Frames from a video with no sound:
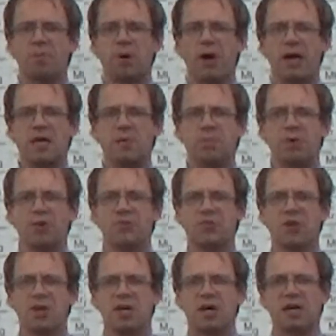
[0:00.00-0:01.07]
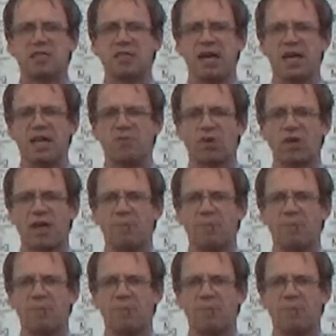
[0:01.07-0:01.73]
papers at A-level